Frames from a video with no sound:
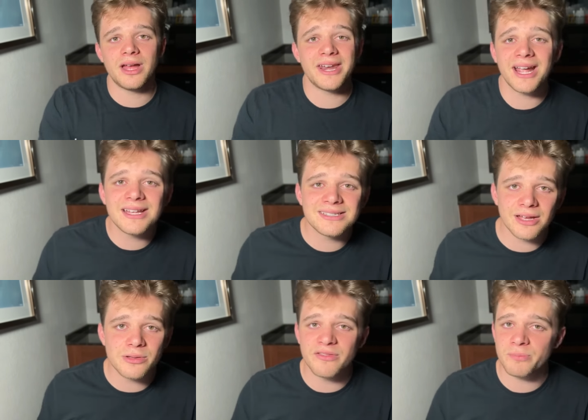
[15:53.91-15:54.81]
And I can
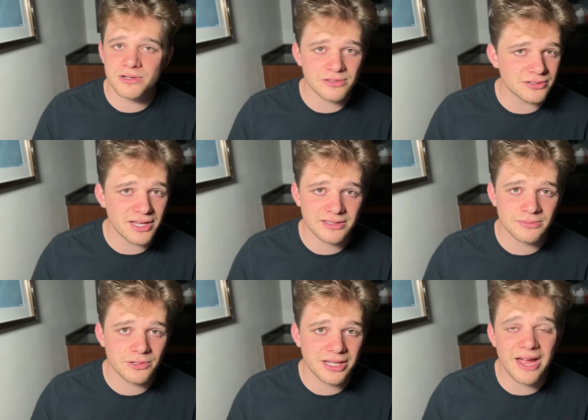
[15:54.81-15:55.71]
tell you of personal
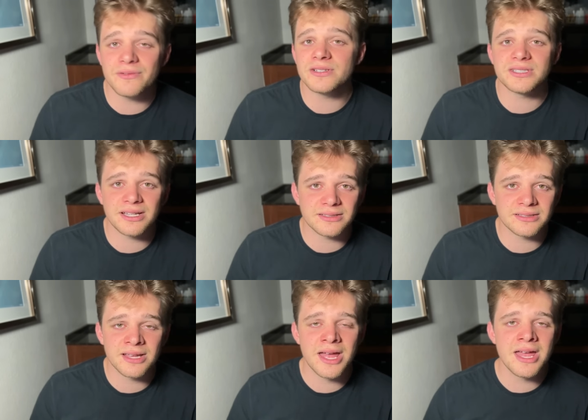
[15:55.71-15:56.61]
testimony. Ever since